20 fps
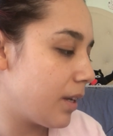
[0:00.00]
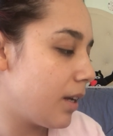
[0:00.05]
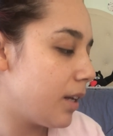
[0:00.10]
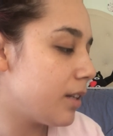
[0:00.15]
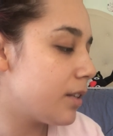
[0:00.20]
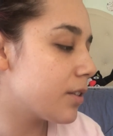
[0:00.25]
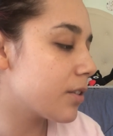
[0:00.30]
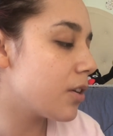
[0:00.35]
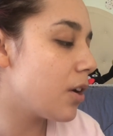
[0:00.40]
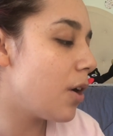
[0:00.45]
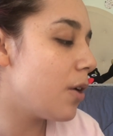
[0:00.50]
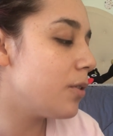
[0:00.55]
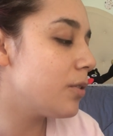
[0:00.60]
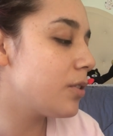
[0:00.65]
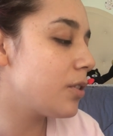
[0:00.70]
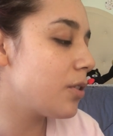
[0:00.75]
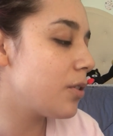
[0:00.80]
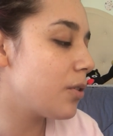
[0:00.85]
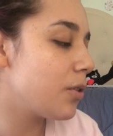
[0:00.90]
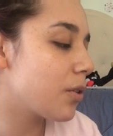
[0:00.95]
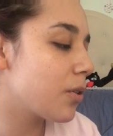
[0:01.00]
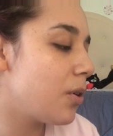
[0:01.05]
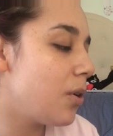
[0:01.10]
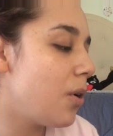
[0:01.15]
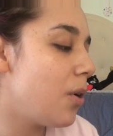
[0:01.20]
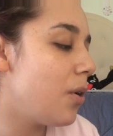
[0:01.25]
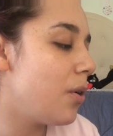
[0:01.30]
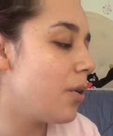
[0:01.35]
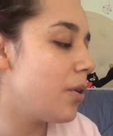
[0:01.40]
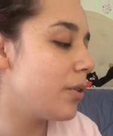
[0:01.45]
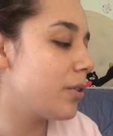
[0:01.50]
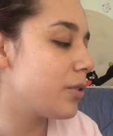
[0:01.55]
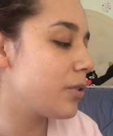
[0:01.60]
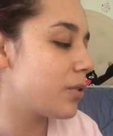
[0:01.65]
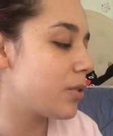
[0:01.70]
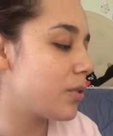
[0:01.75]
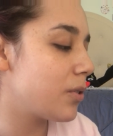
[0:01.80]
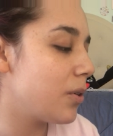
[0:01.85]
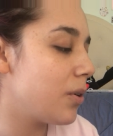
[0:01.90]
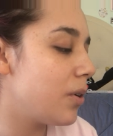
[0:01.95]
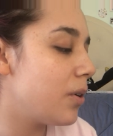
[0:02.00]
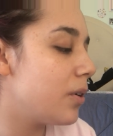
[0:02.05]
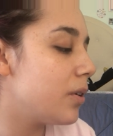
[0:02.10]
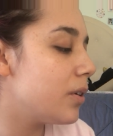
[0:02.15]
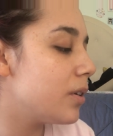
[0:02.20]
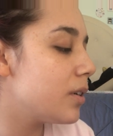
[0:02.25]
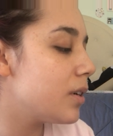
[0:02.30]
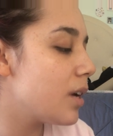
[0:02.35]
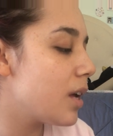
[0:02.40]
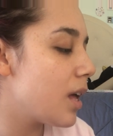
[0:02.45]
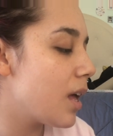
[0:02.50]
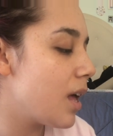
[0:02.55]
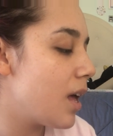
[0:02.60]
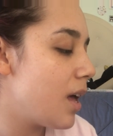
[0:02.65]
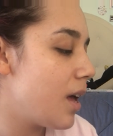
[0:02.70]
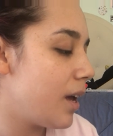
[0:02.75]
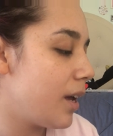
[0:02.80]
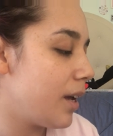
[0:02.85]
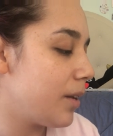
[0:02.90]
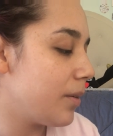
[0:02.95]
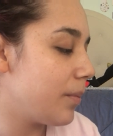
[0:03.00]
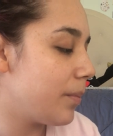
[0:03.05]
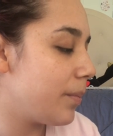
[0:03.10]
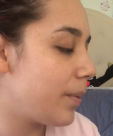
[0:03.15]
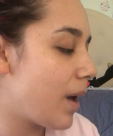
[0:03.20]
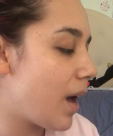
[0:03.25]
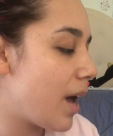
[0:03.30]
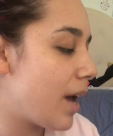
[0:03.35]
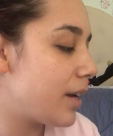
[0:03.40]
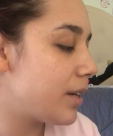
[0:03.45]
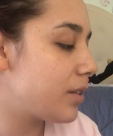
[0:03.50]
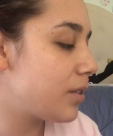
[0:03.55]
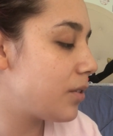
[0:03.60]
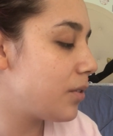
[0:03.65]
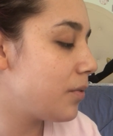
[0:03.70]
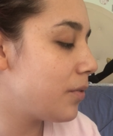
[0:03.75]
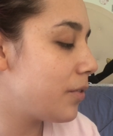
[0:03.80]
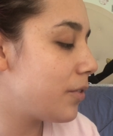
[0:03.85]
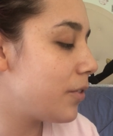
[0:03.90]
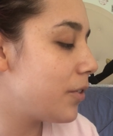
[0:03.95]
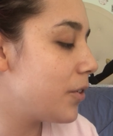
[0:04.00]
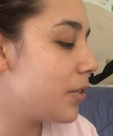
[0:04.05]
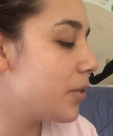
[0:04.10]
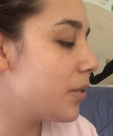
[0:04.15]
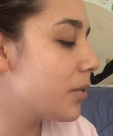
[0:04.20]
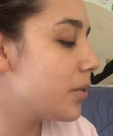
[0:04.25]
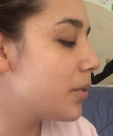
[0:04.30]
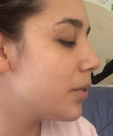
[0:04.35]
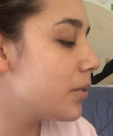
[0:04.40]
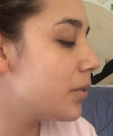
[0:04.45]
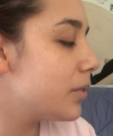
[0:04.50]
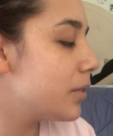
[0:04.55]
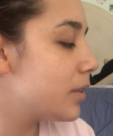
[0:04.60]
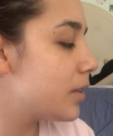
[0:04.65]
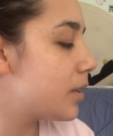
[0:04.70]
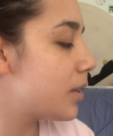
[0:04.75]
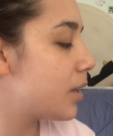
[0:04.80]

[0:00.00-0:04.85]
Let's go to the corner store and buy some fruit.